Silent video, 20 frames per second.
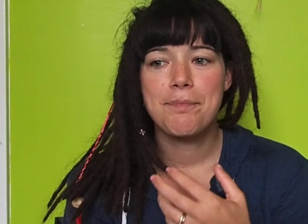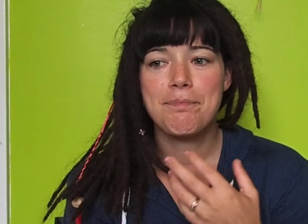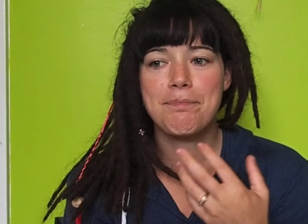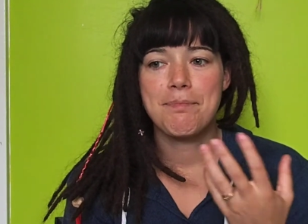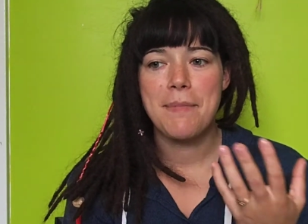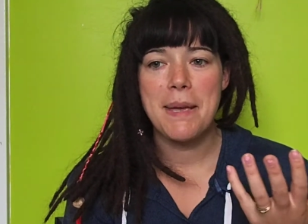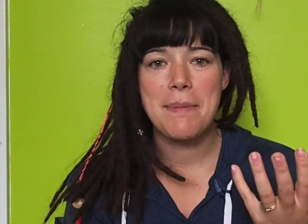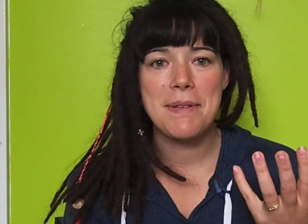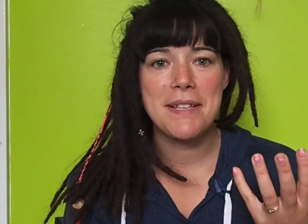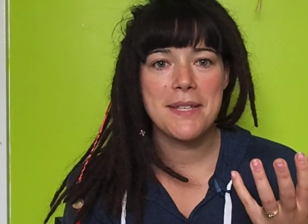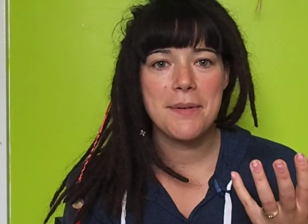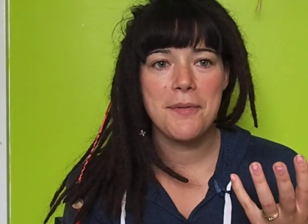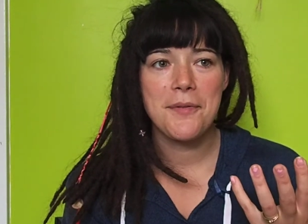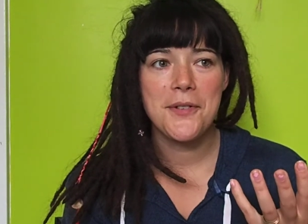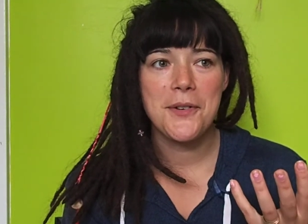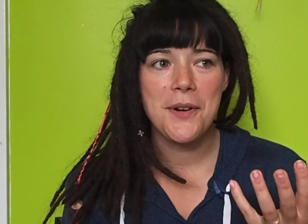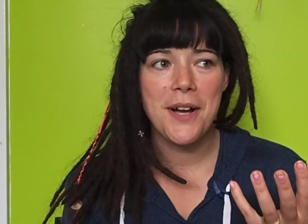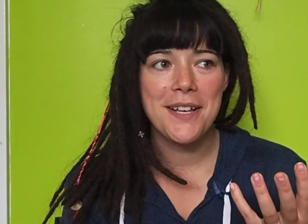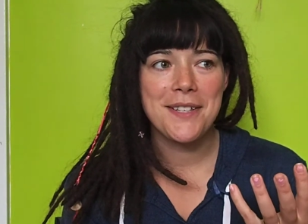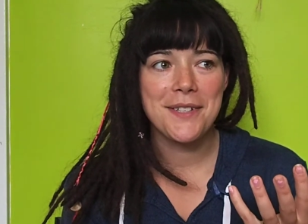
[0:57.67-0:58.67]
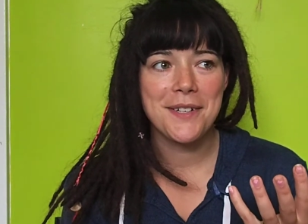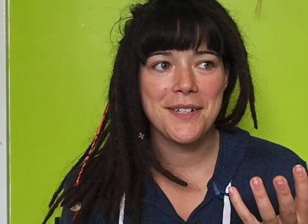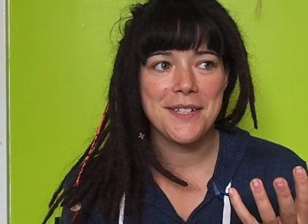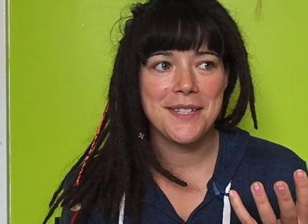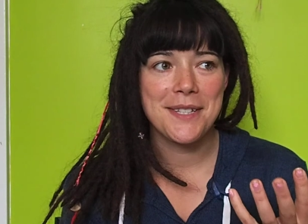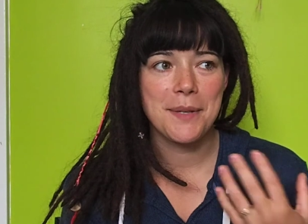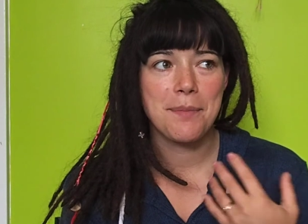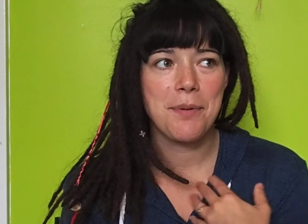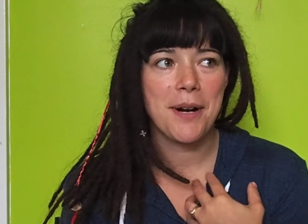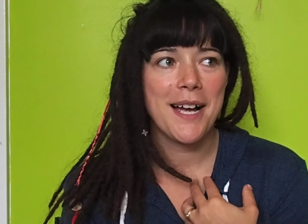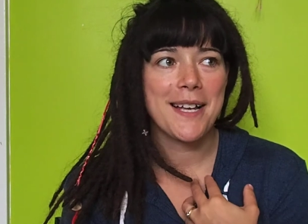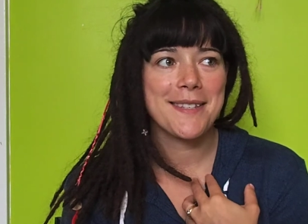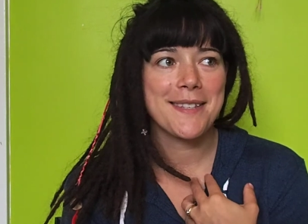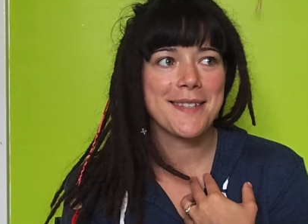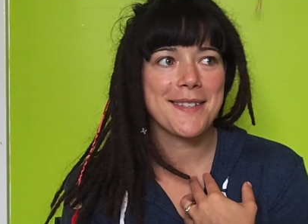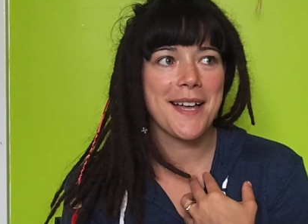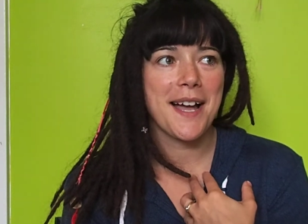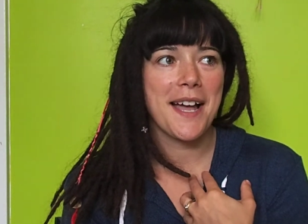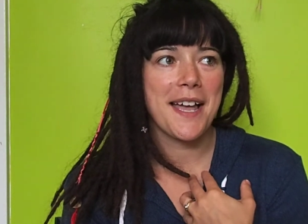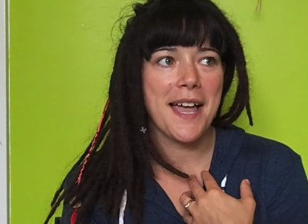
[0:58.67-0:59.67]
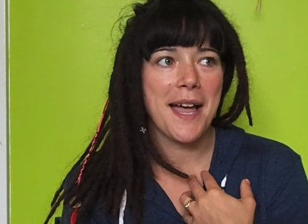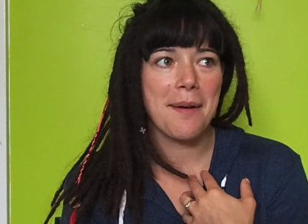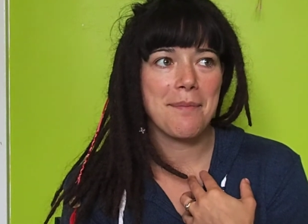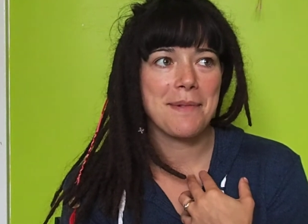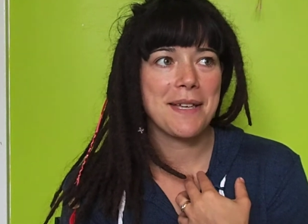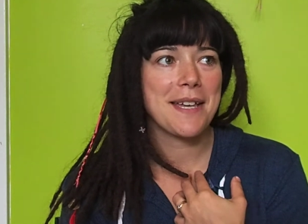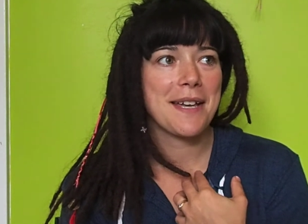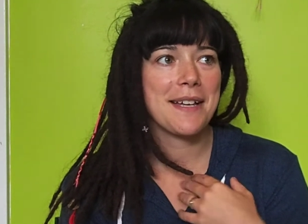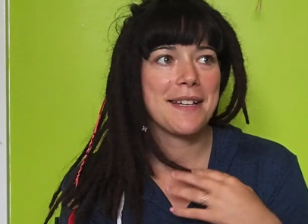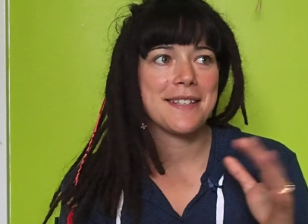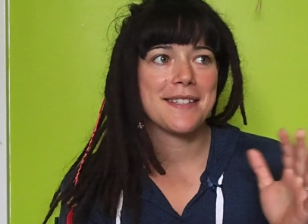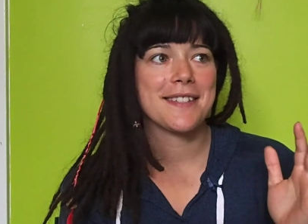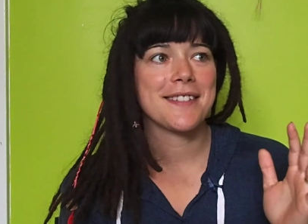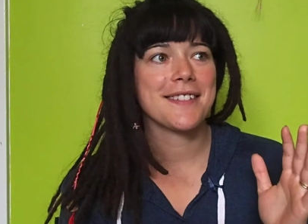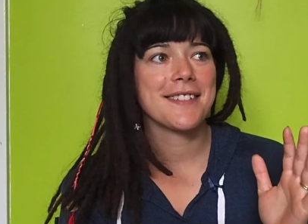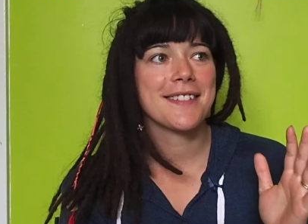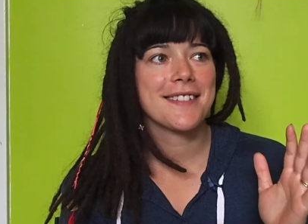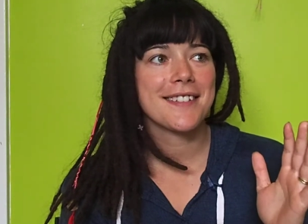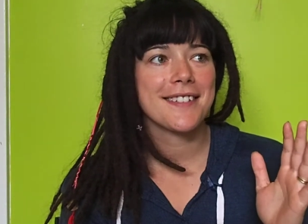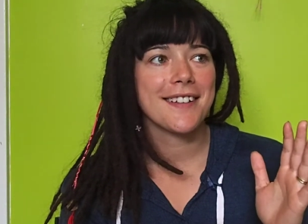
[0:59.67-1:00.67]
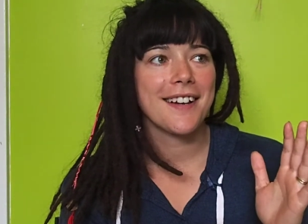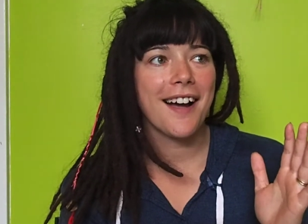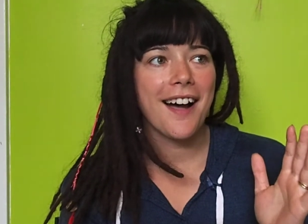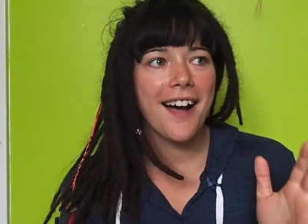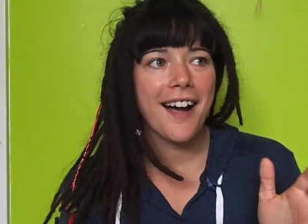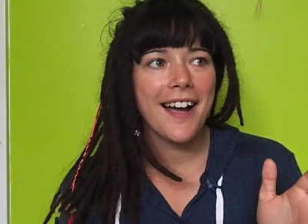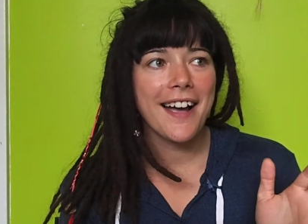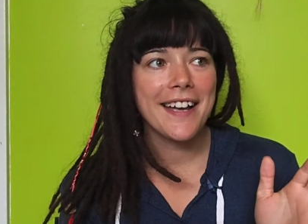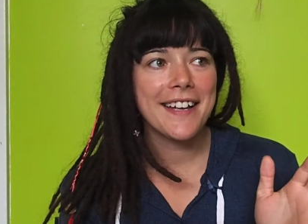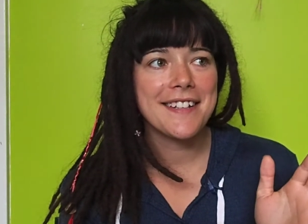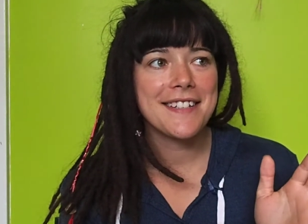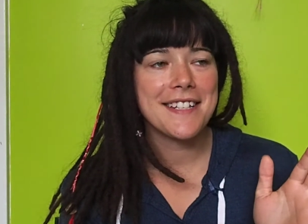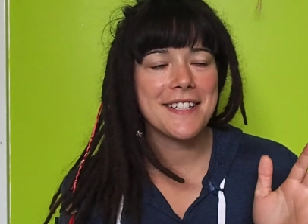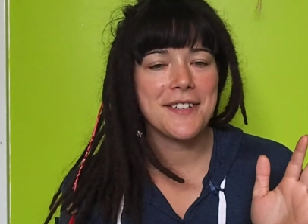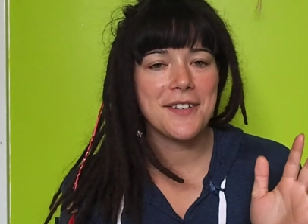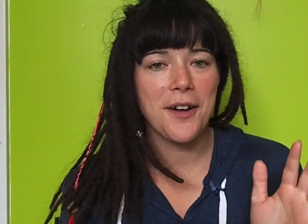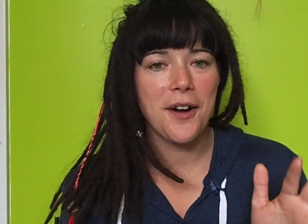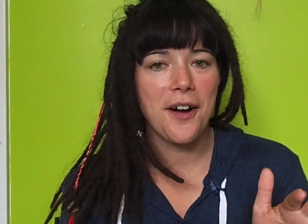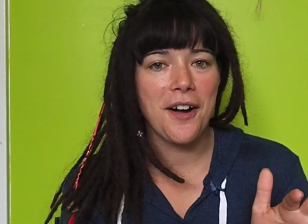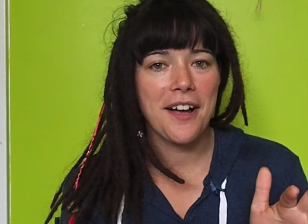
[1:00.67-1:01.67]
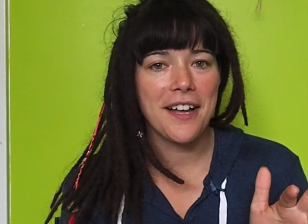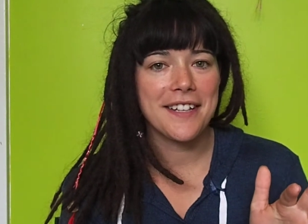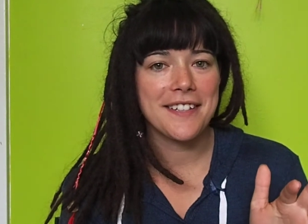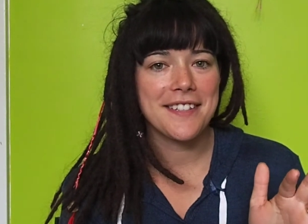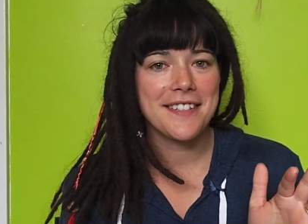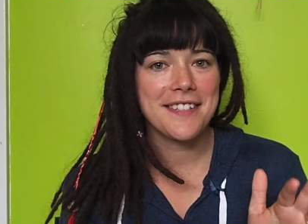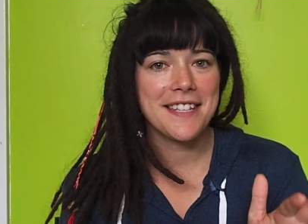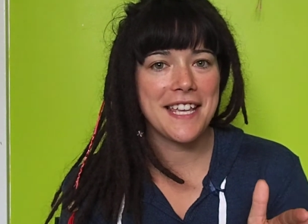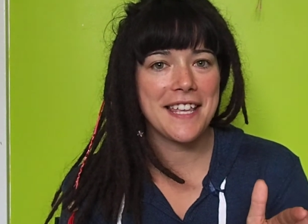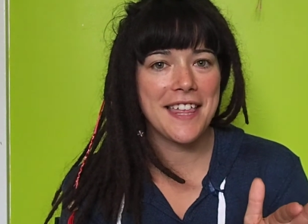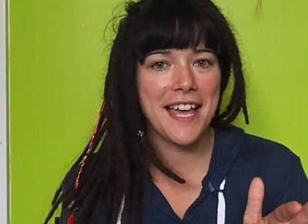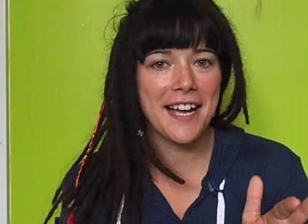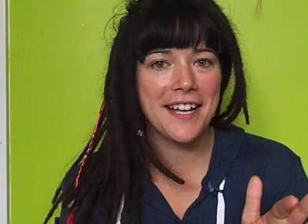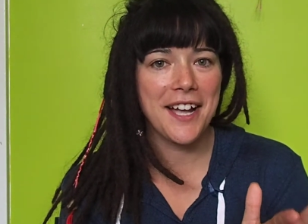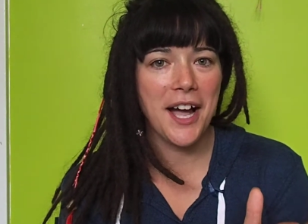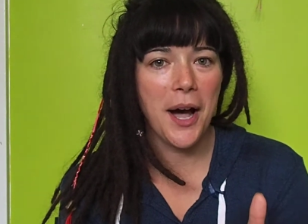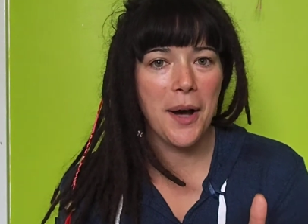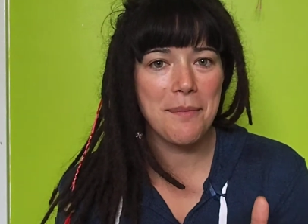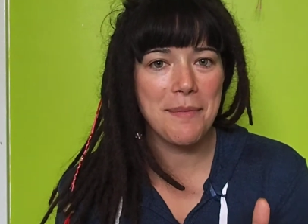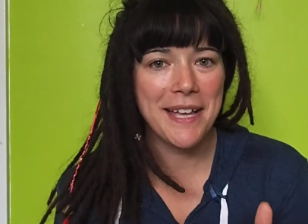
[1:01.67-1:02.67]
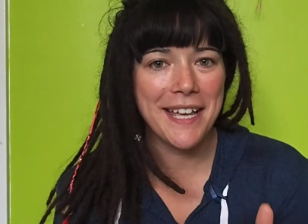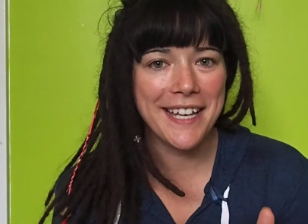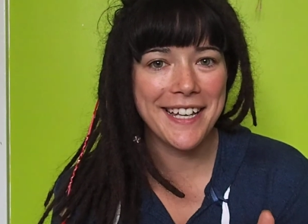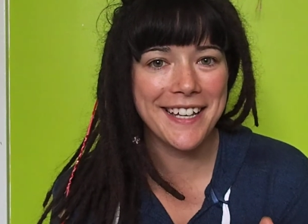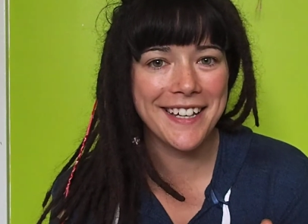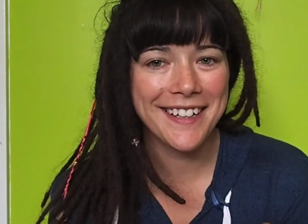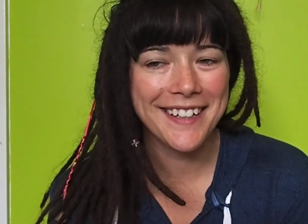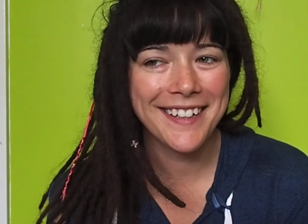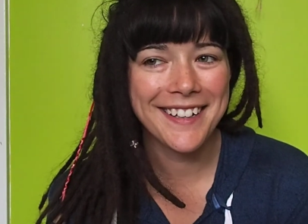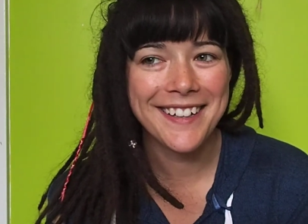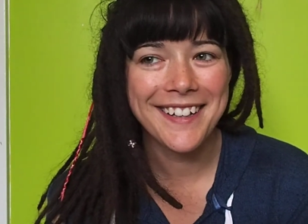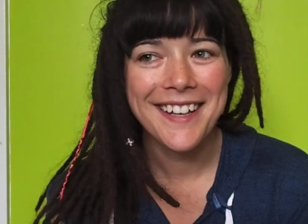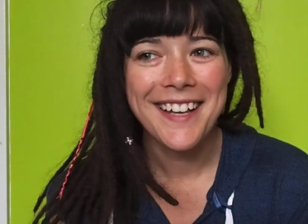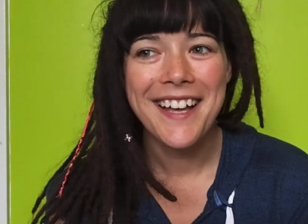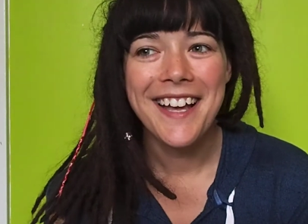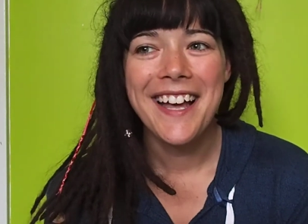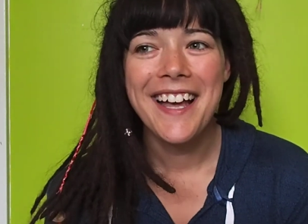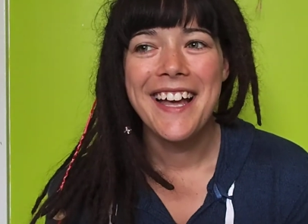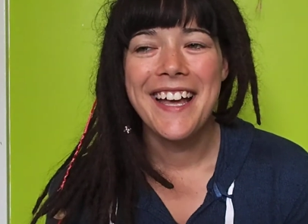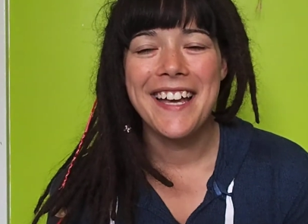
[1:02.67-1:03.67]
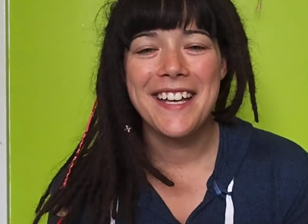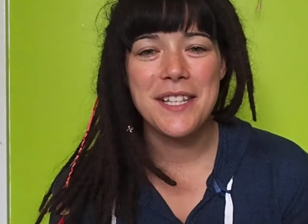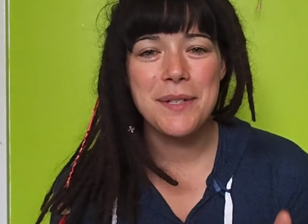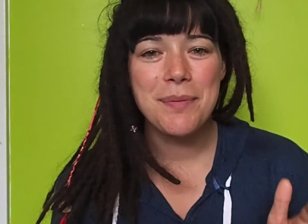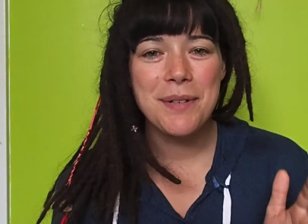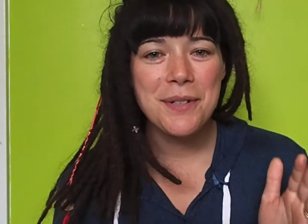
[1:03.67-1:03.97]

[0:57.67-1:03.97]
Maybe some of you guys are as surprised as I am, because I did not see that coming. It's been